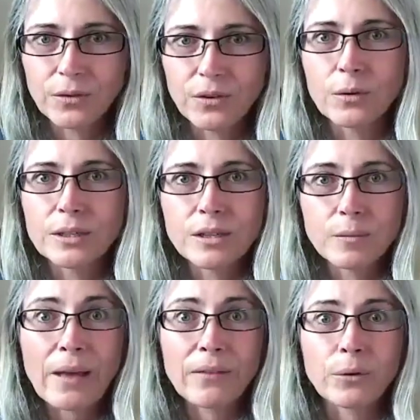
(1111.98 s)
go into the
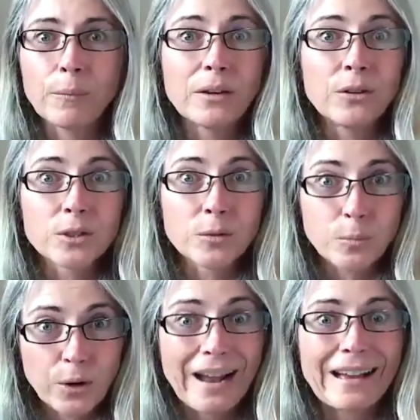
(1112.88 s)
bathroom and you're
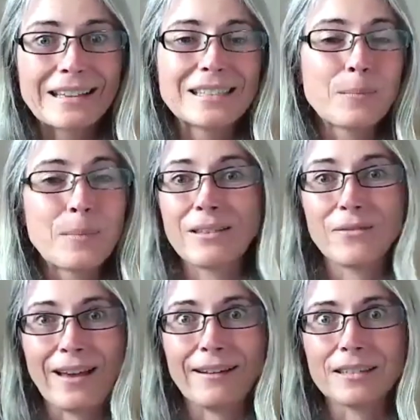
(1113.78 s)
surprised by the
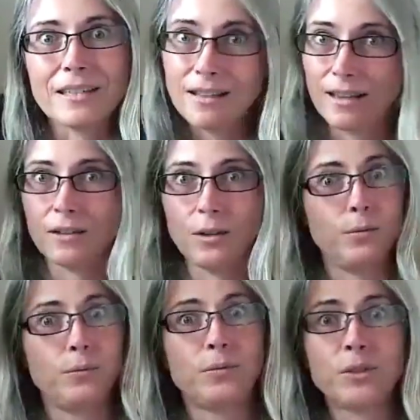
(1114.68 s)
fact that
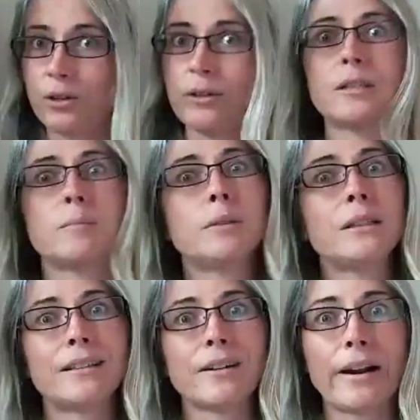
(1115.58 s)
you started to
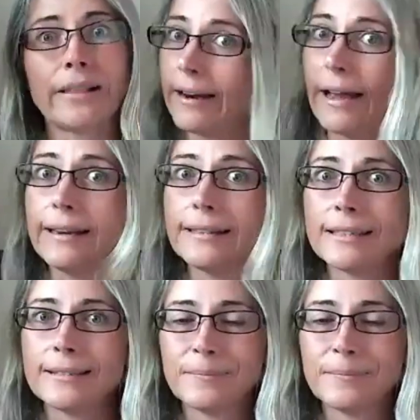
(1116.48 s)
bleed during the night.